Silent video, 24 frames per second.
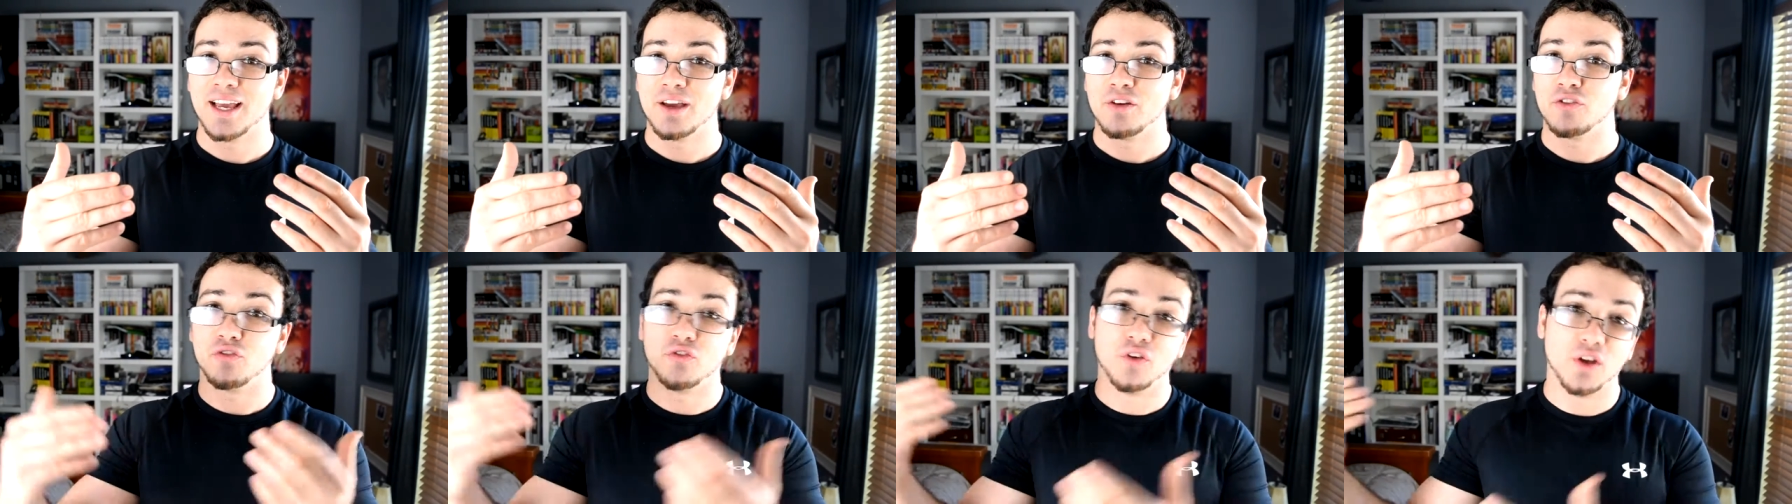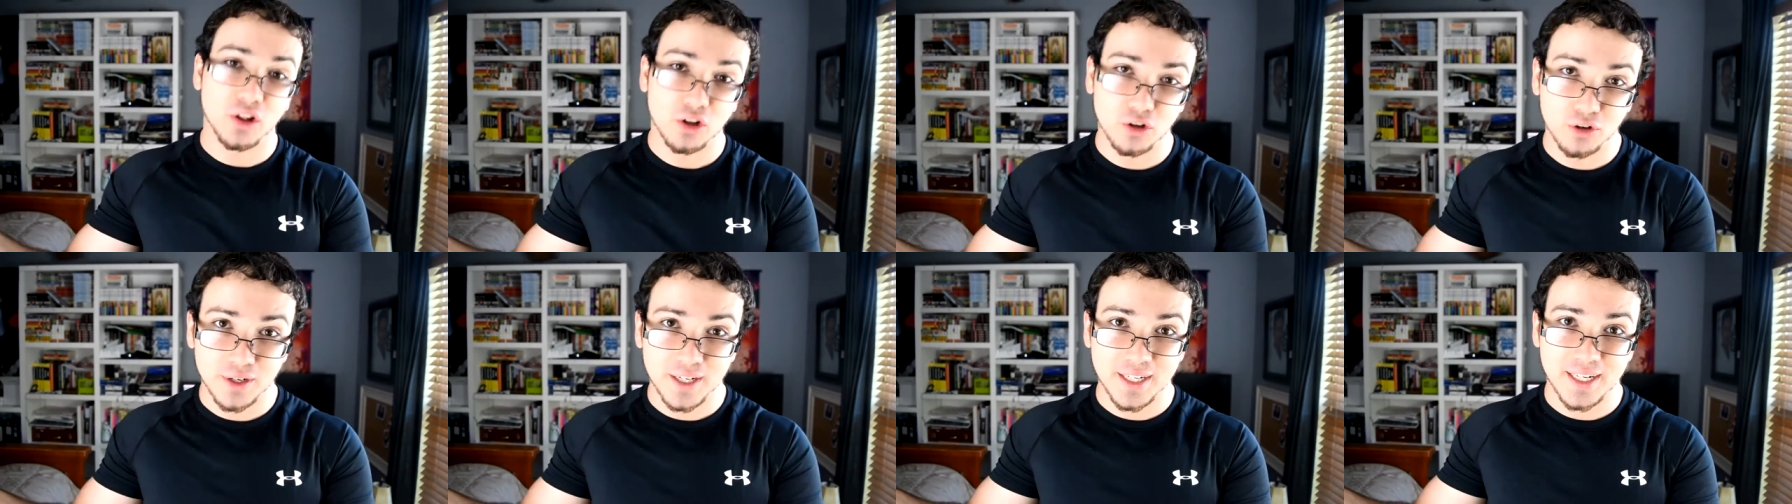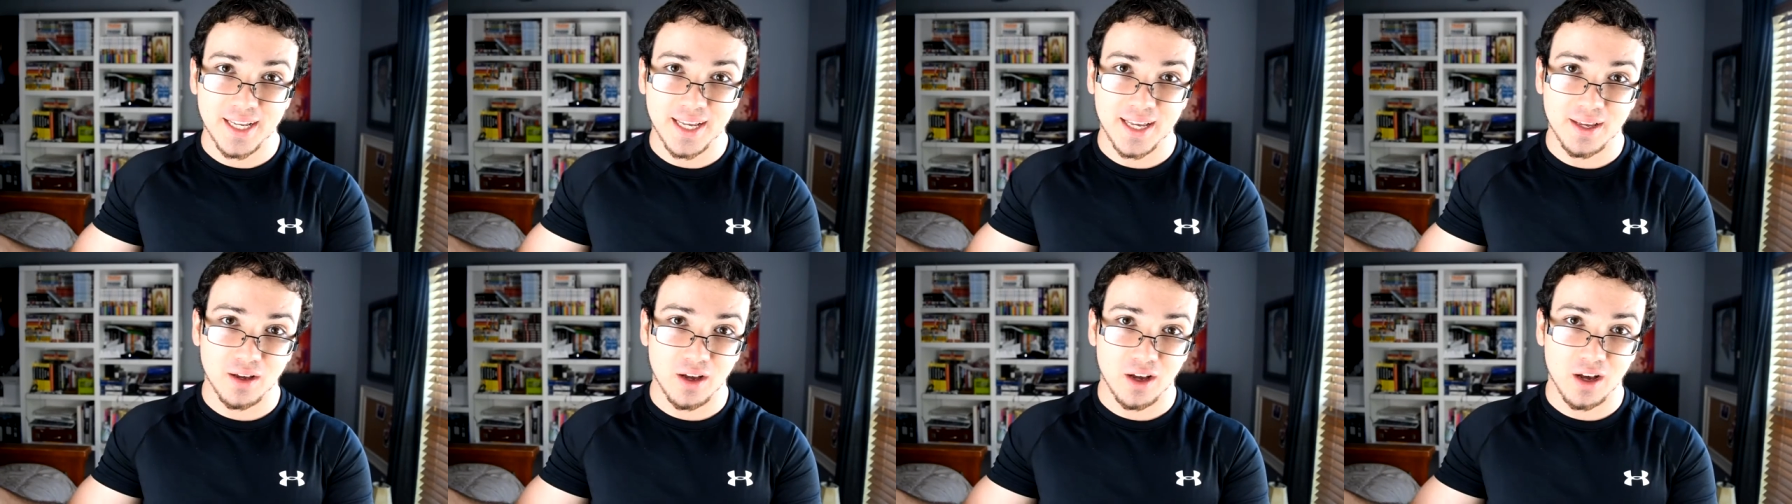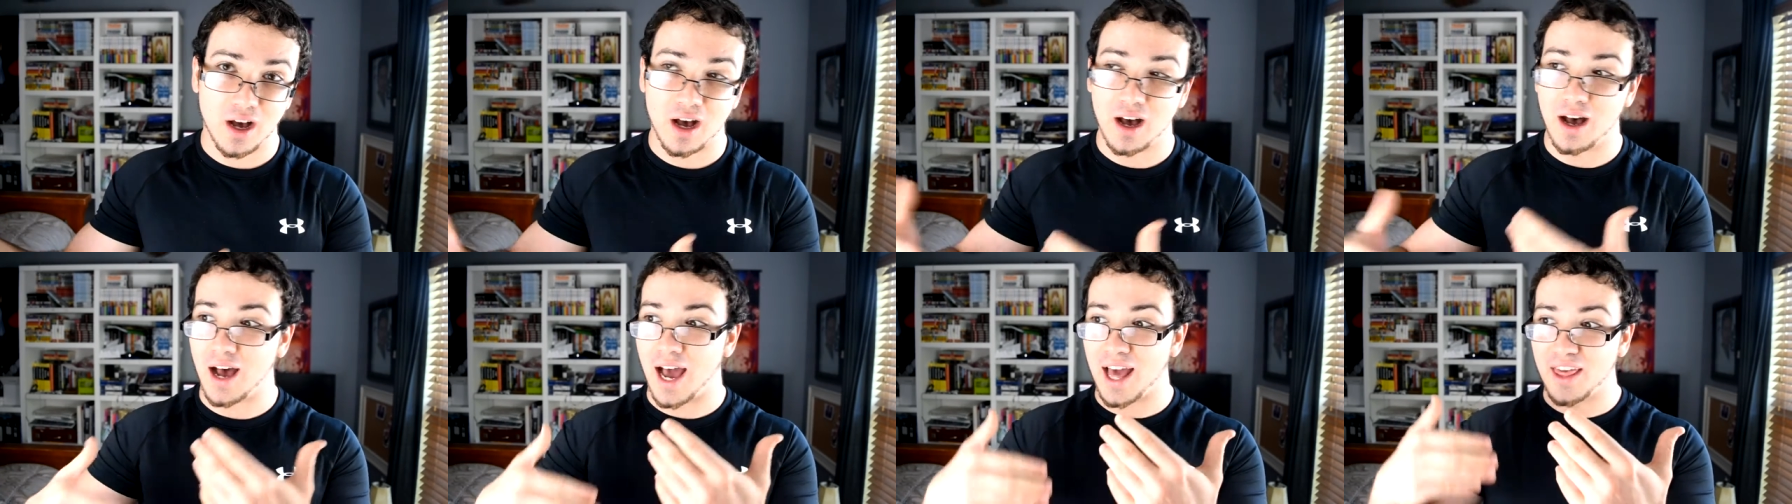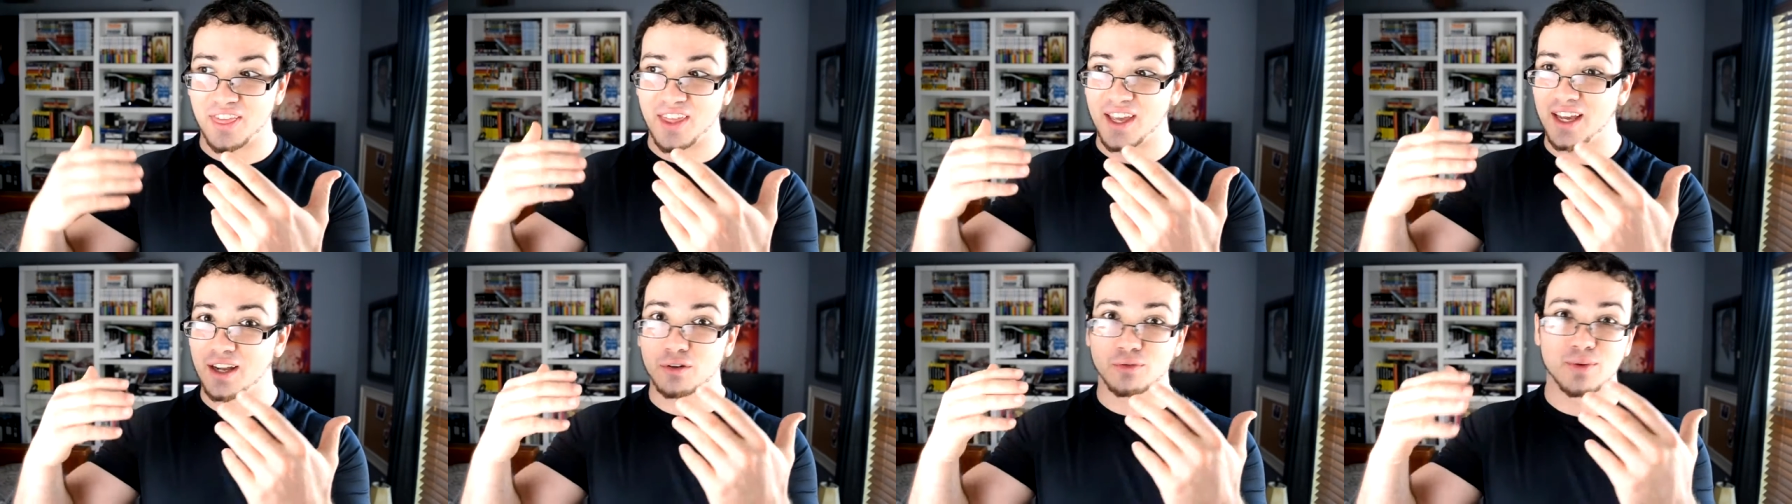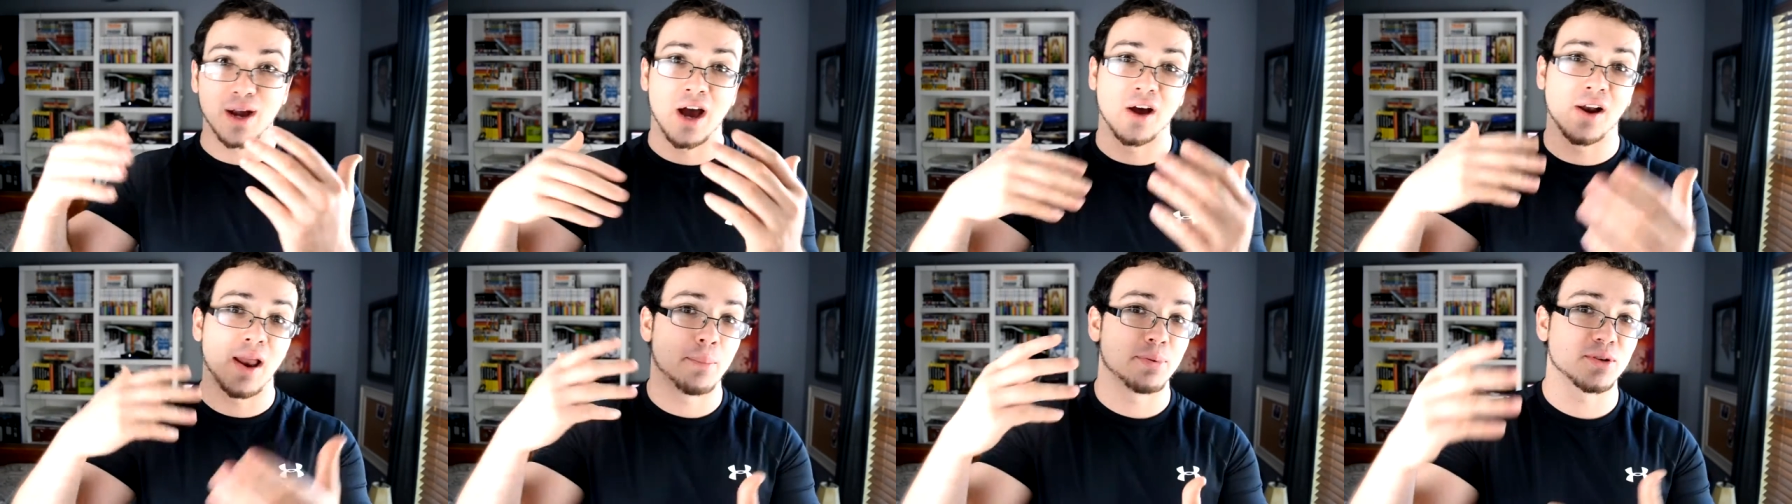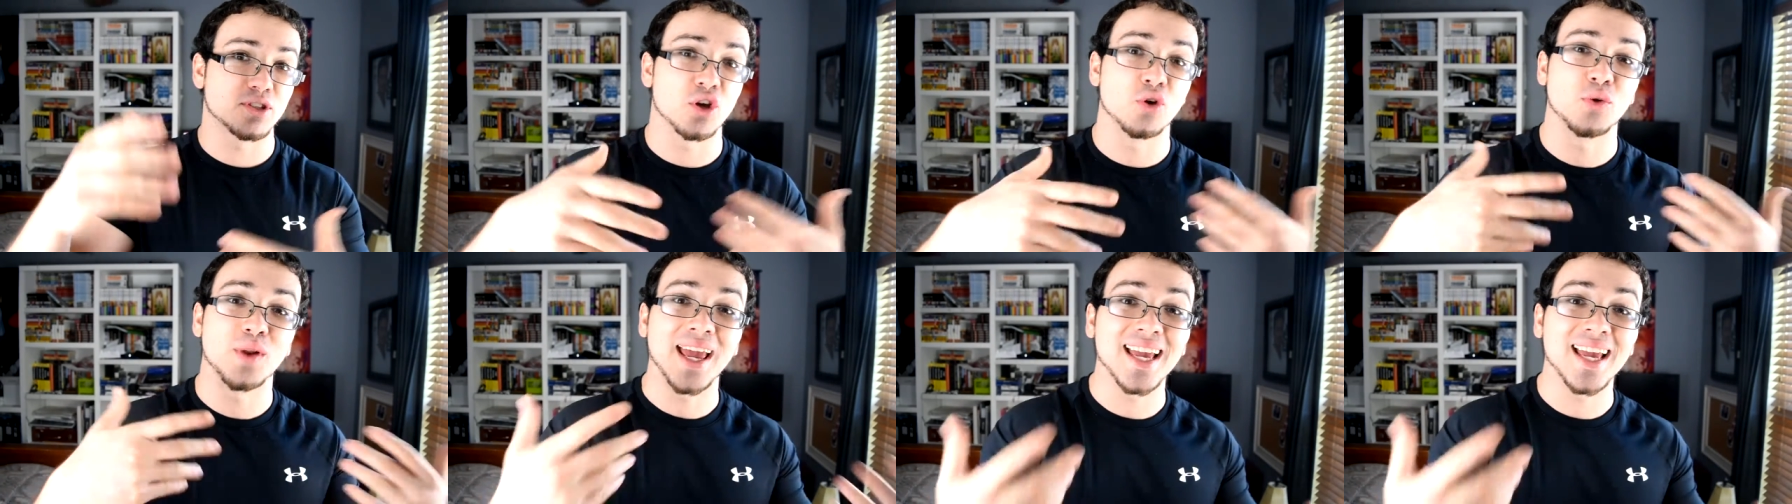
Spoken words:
filler in it. I think around episode